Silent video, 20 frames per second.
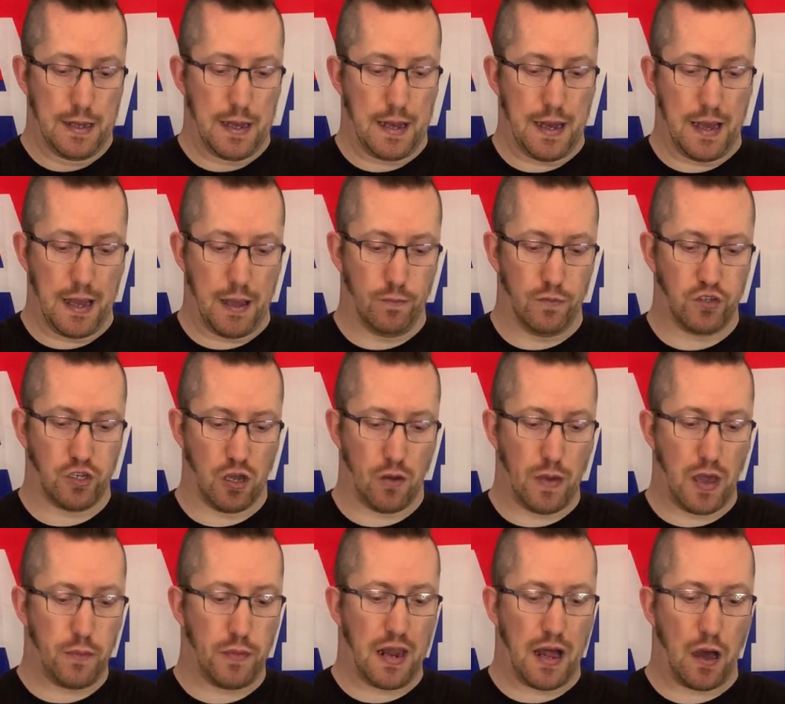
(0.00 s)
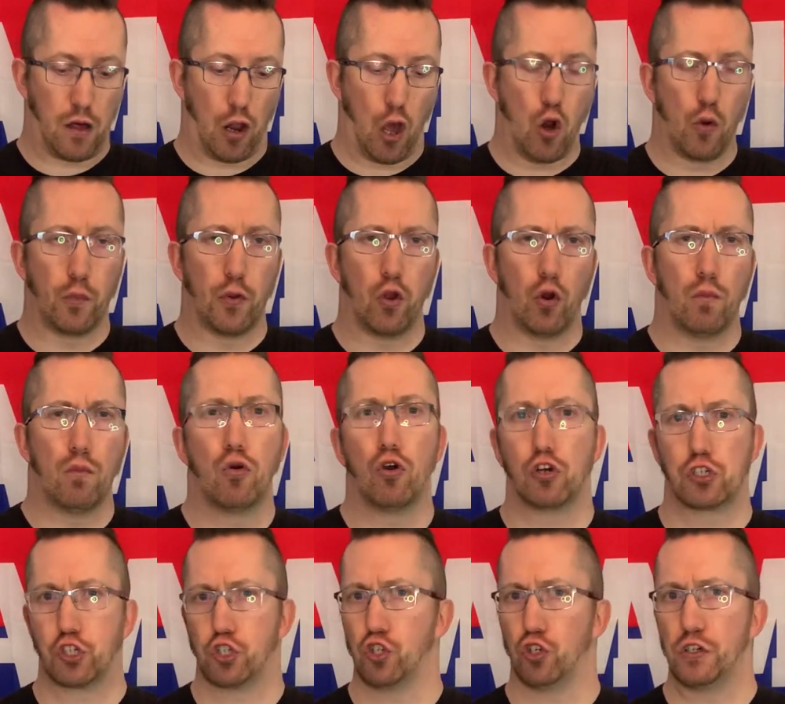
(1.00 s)
And so maybe that'll open up
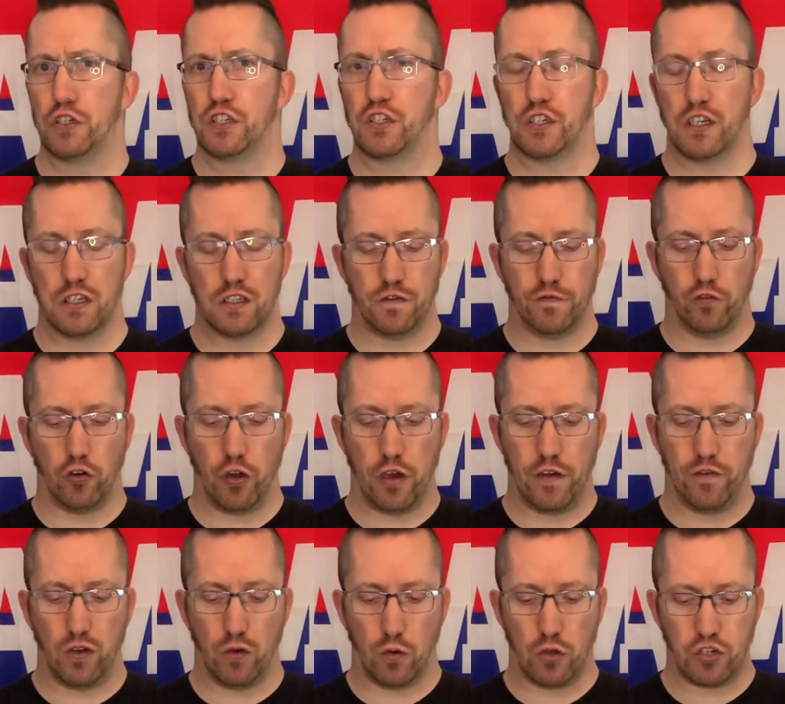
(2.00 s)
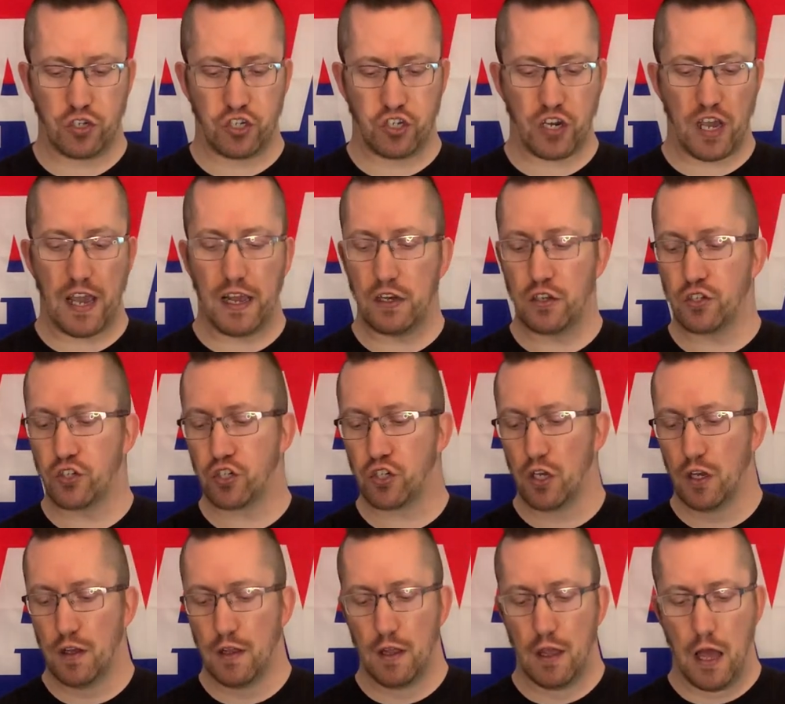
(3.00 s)
more choices for you if you want to change
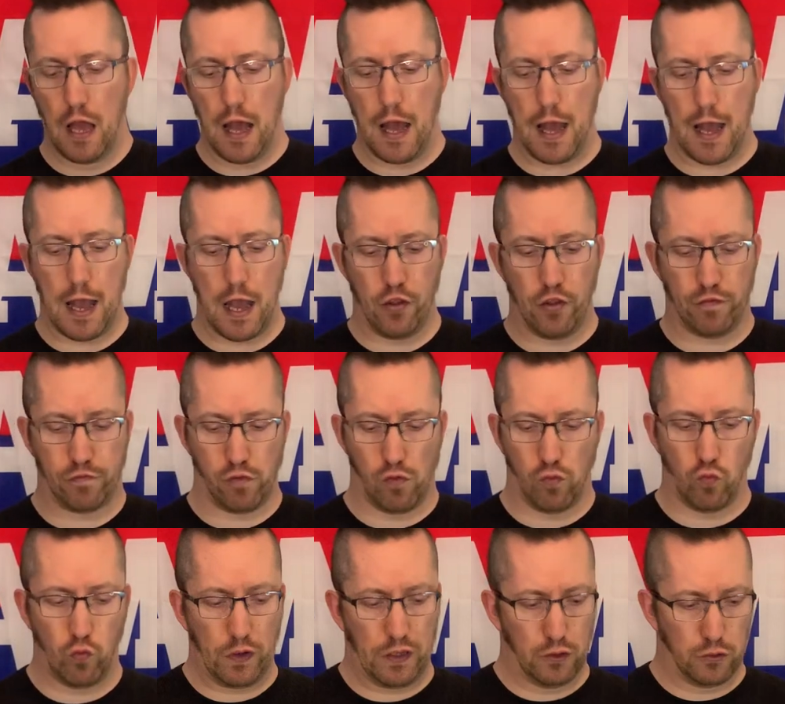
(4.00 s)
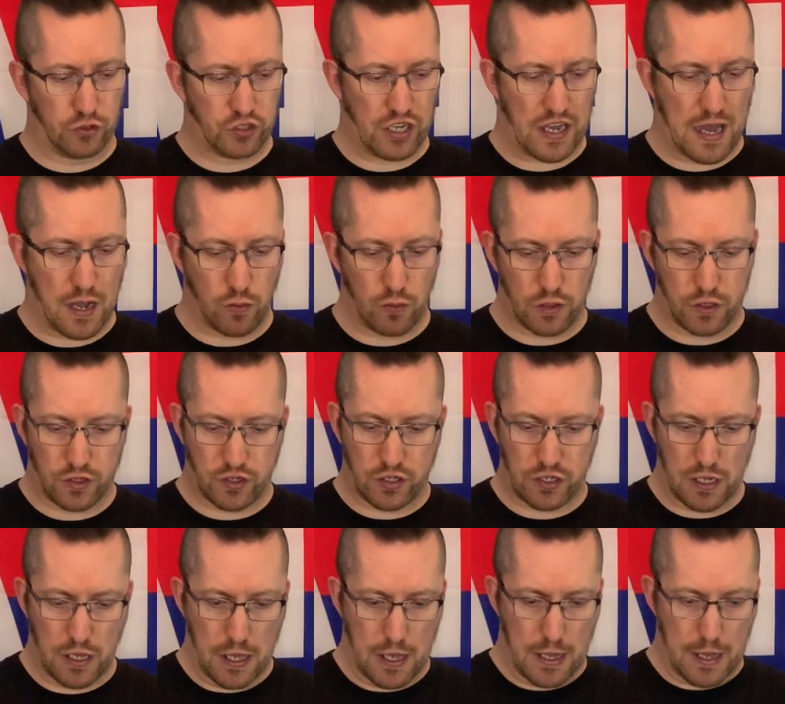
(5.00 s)
the front wheels out.
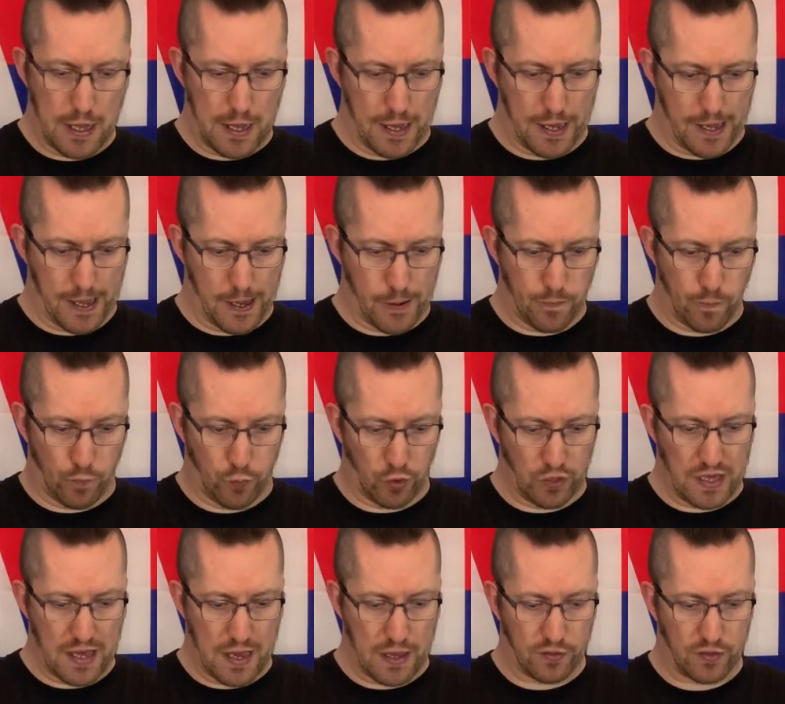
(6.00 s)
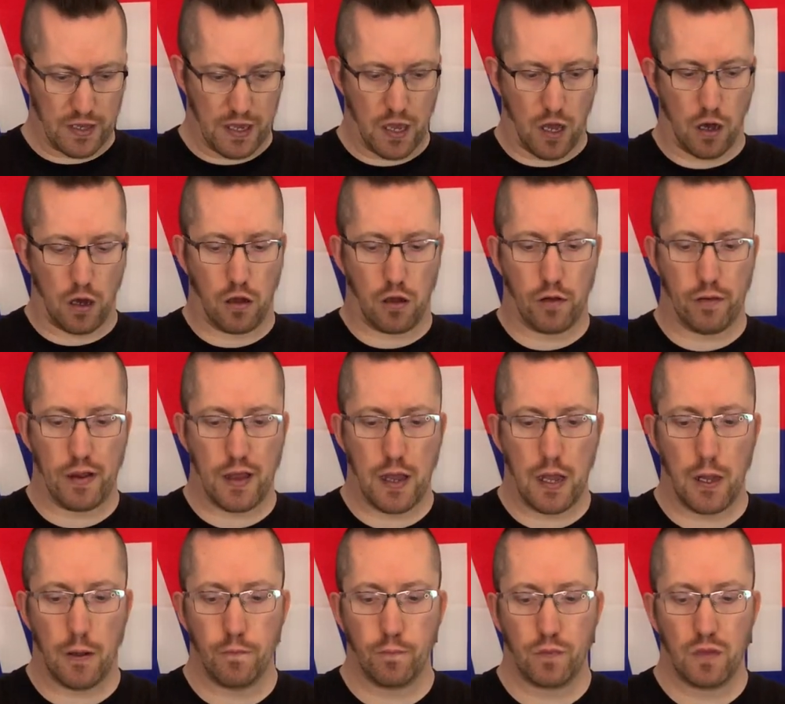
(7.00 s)
But yeah, they
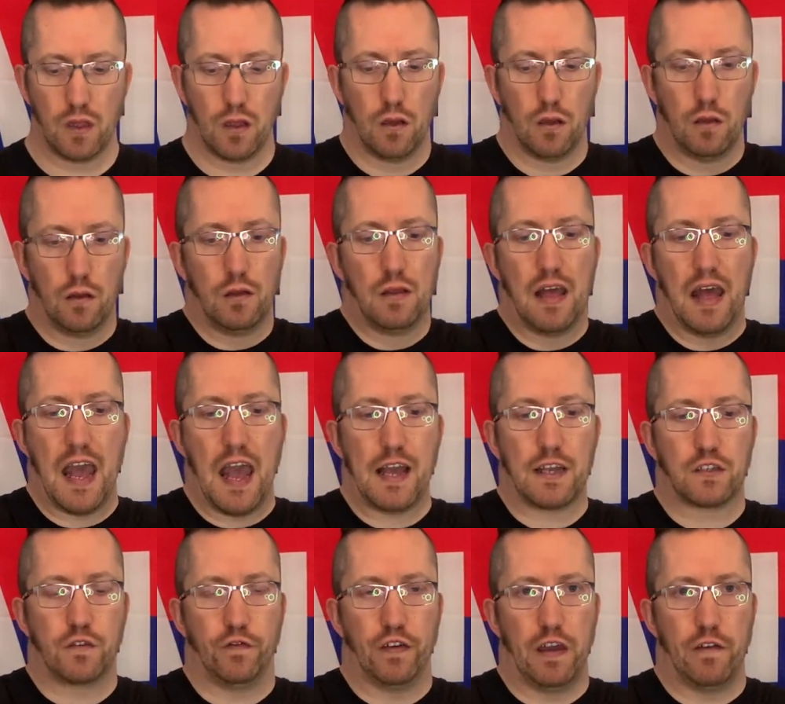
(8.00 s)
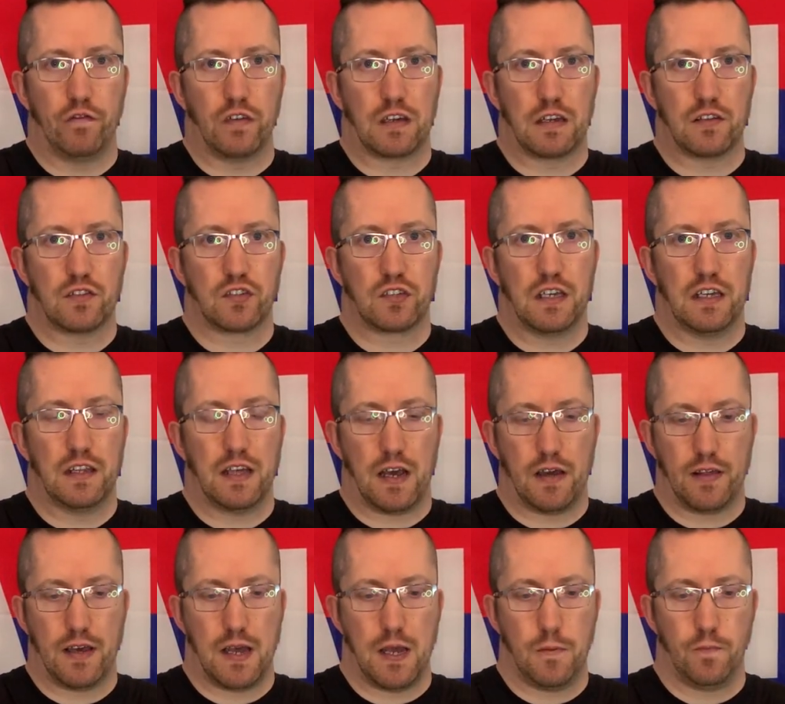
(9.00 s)
are hex fit, if you can see
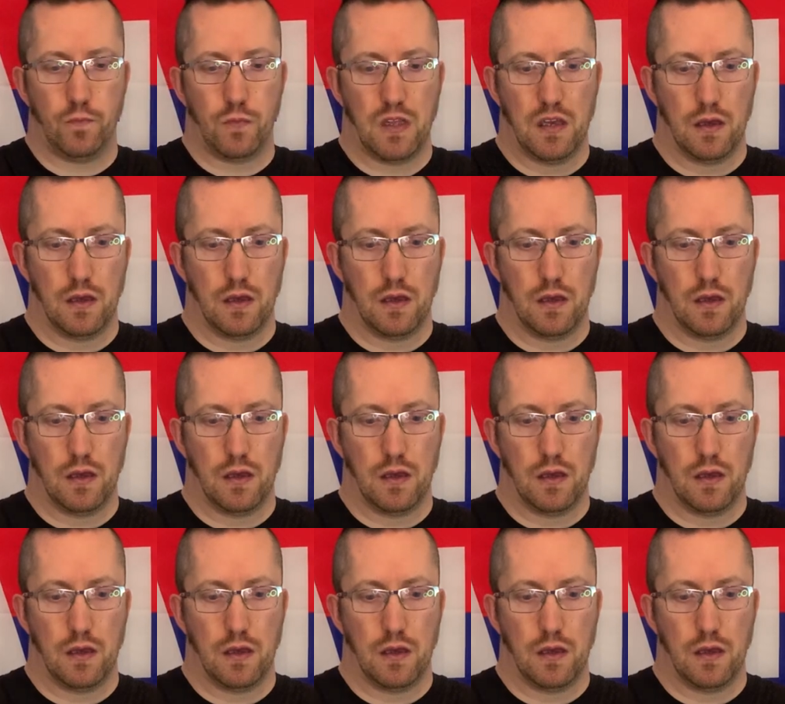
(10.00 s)
that there.